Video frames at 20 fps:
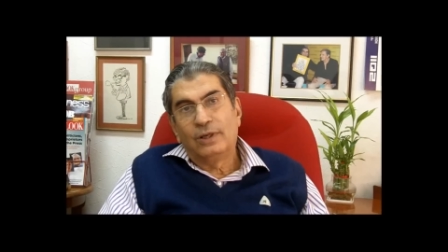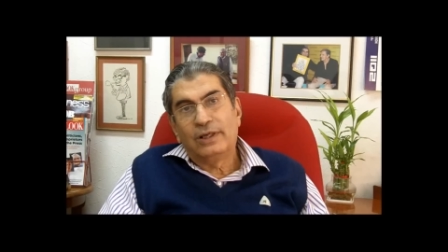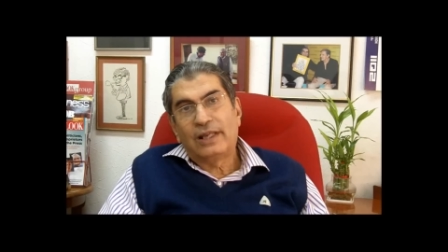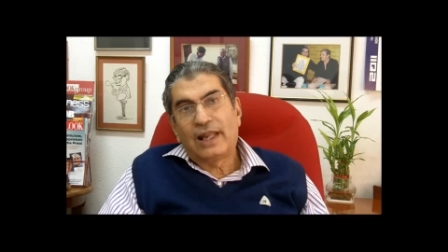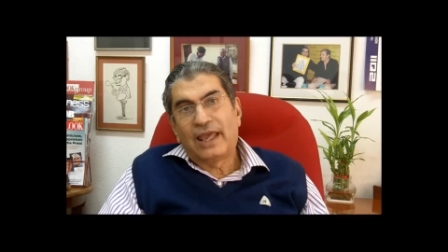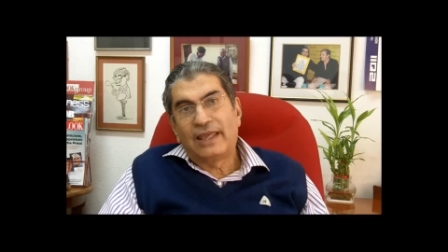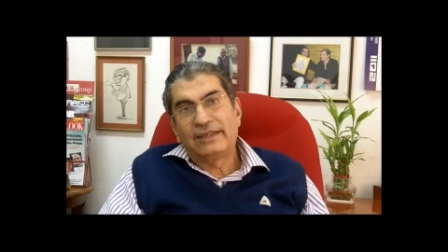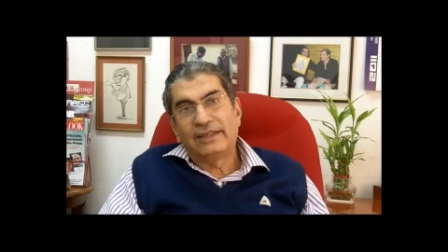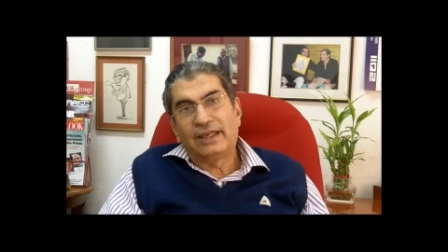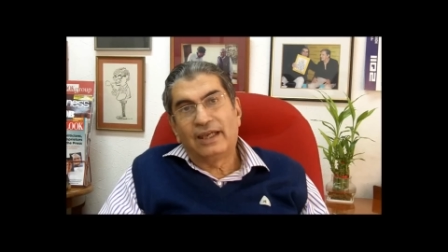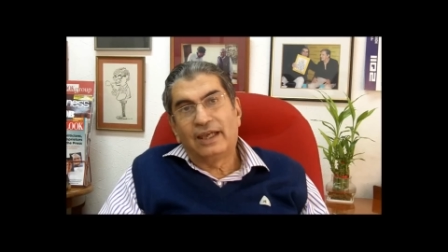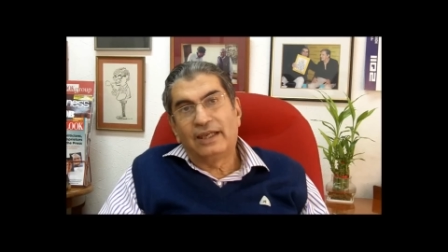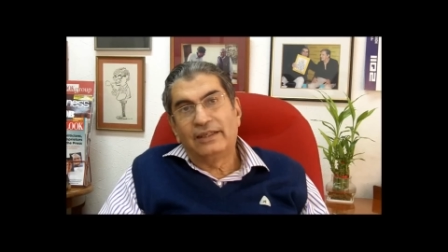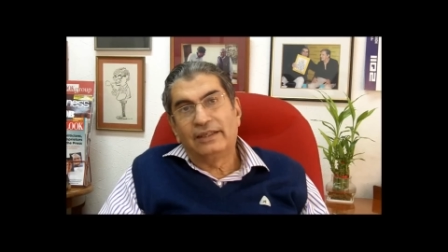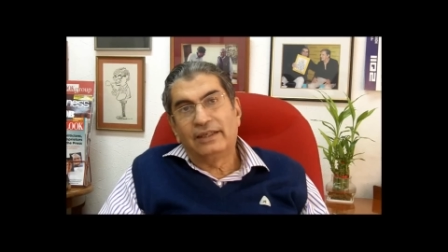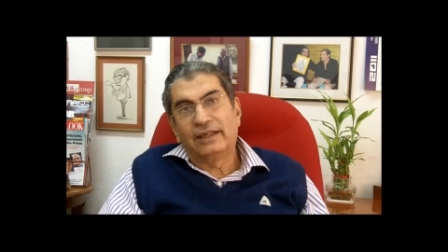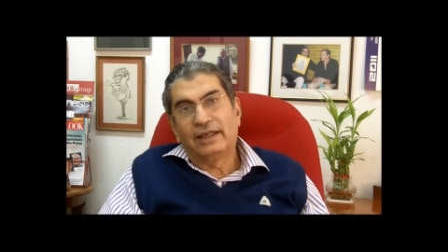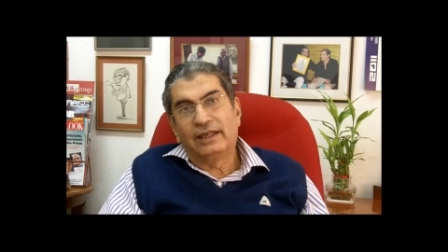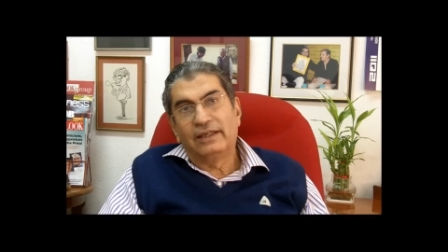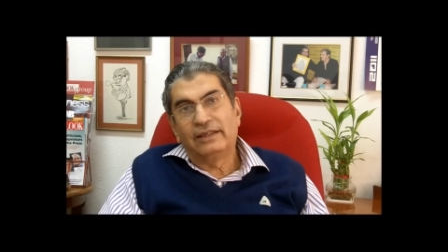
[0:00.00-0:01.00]
Well, I, I,
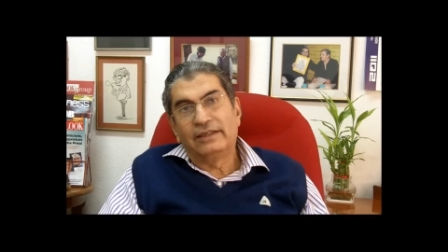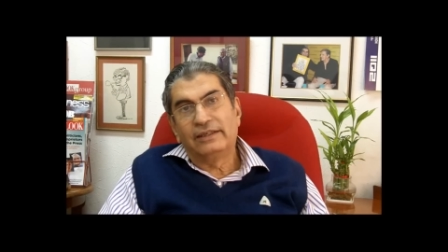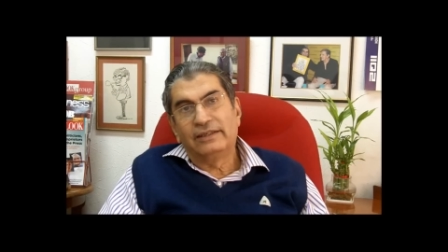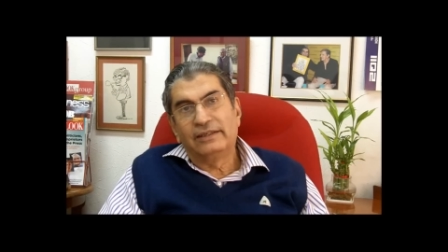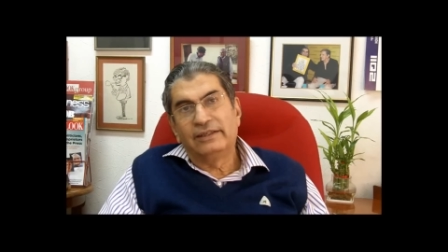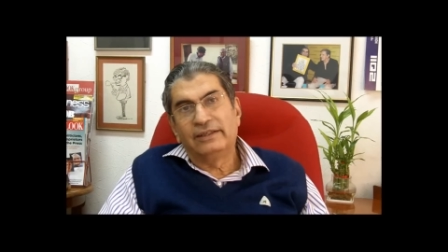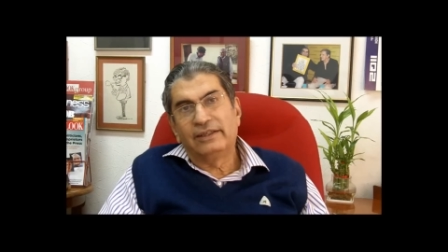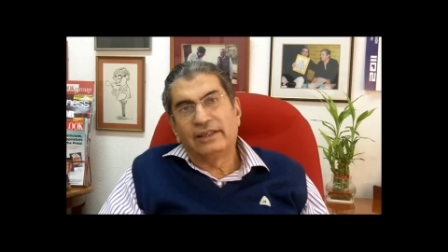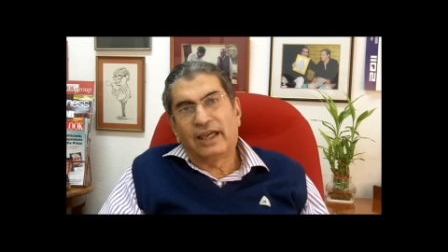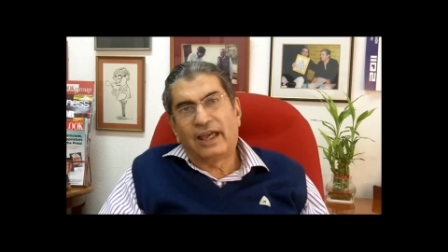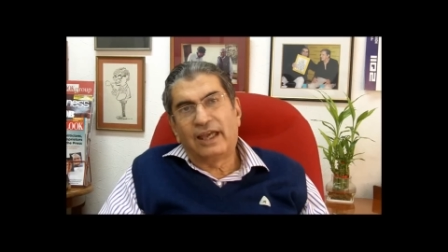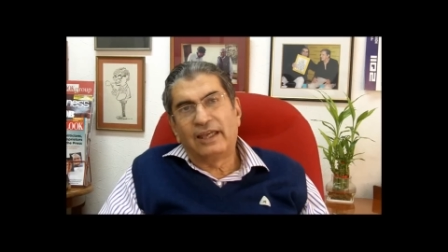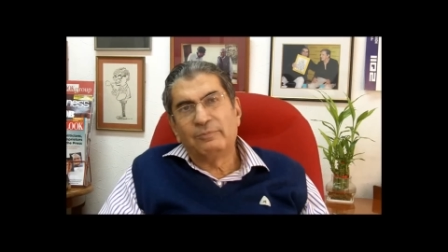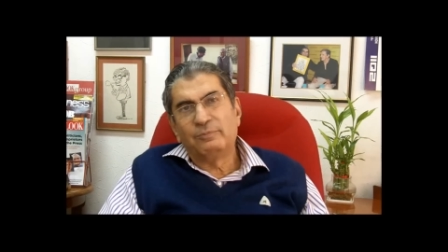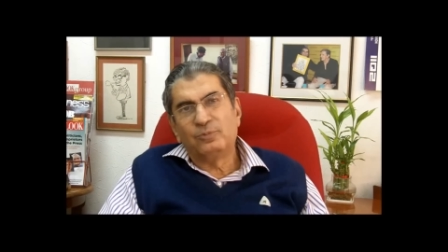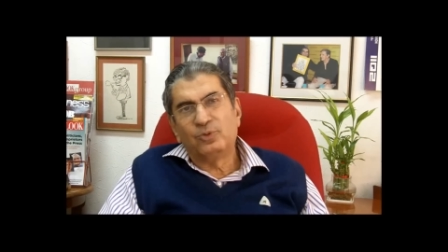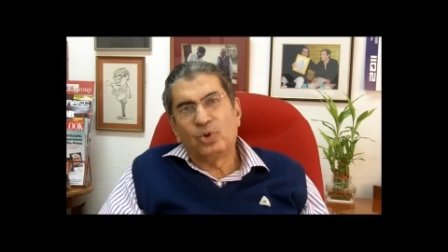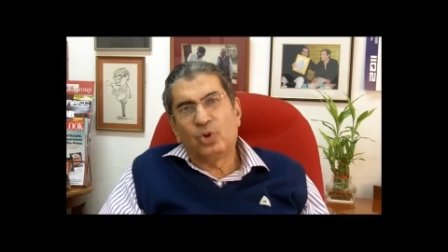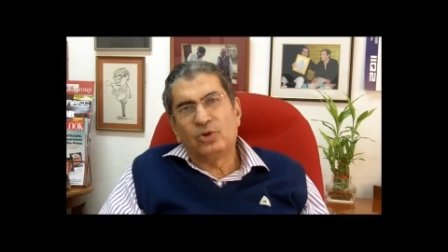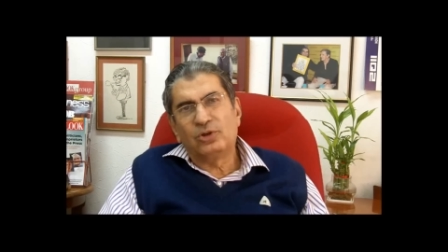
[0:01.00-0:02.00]
I, I
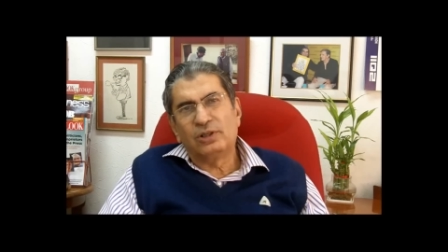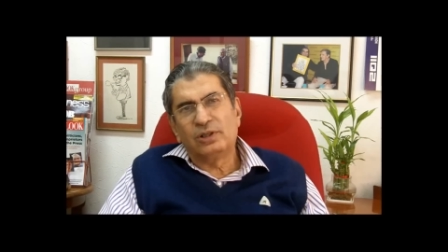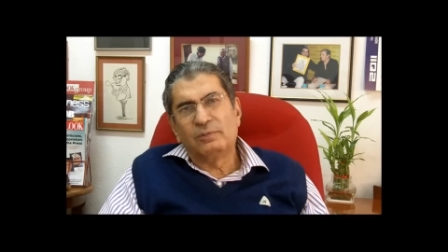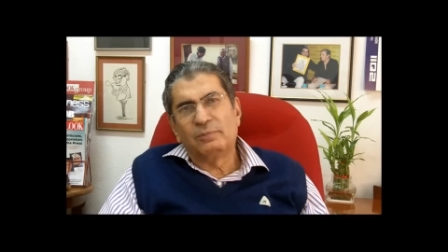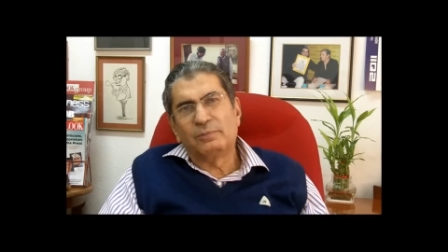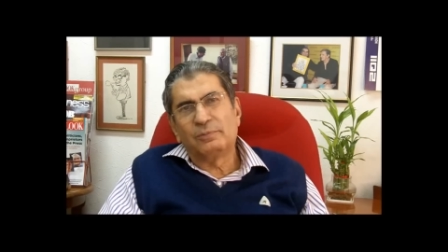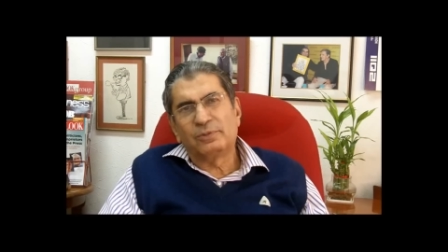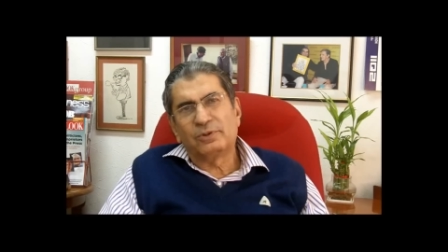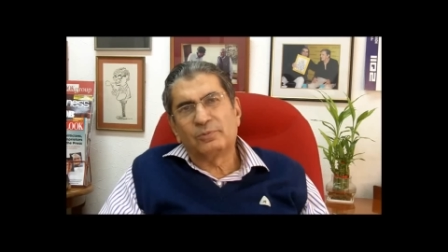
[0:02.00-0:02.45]
told the